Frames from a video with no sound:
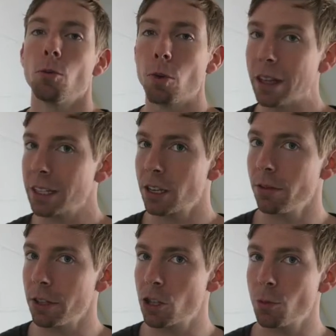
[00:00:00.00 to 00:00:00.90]

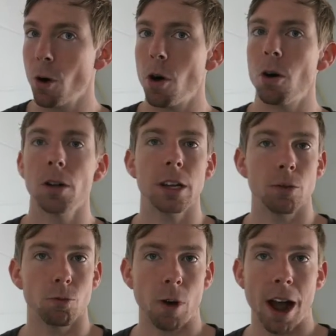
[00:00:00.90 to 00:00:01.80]
relatively small
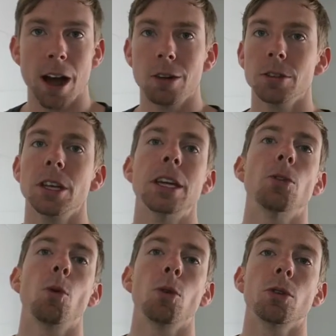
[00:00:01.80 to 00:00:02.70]
and round
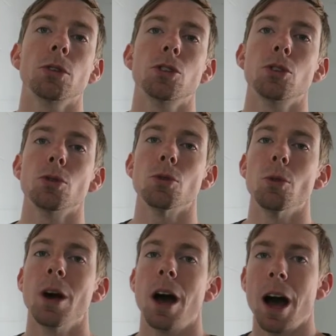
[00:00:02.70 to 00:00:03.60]
in order
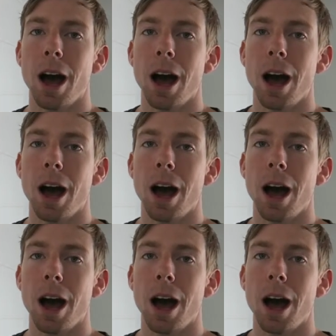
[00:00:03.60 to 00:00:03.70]
to